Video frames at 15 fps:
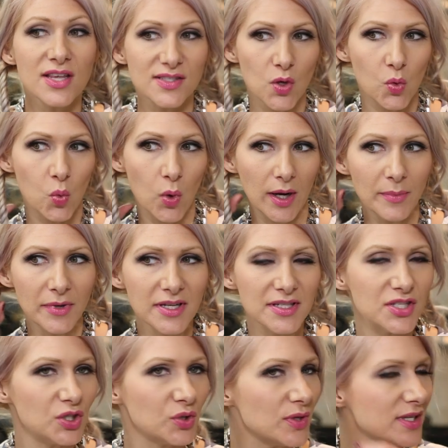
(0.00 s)
So what I'm going
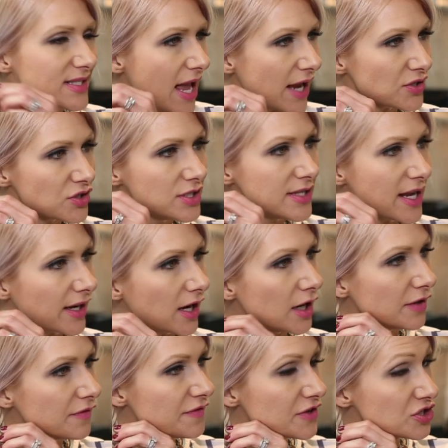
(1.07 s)
to do is actually take
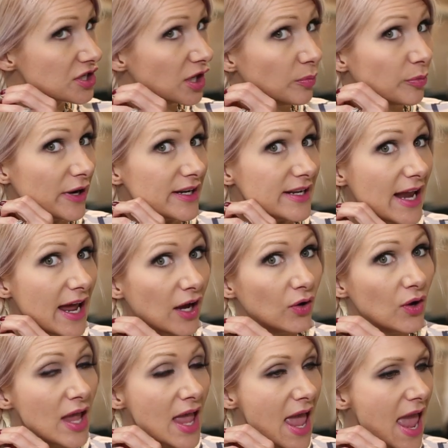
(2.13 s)
our fishtail braid now,